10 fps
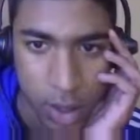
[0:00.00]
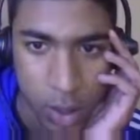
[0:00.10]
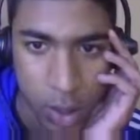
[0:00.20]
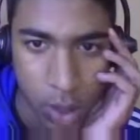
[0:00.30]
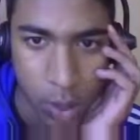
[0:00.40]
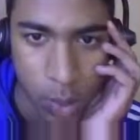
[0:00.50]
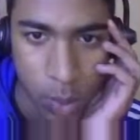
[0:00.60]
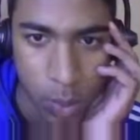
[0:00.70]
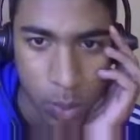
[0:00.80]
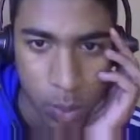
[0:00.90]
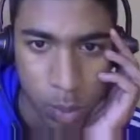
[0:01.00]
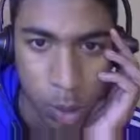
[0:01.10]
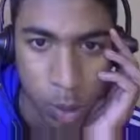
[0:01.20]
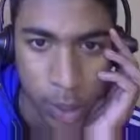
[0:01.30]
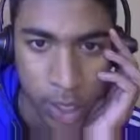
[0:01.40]
Only,
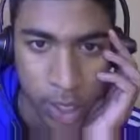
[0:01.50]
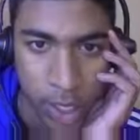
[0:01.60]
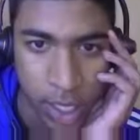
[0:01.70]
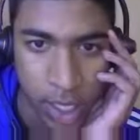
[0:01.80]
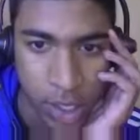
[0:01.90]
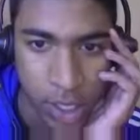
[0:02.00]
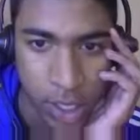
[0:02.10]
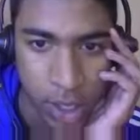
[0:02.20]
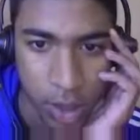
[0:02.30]
oh, but then the king gets here.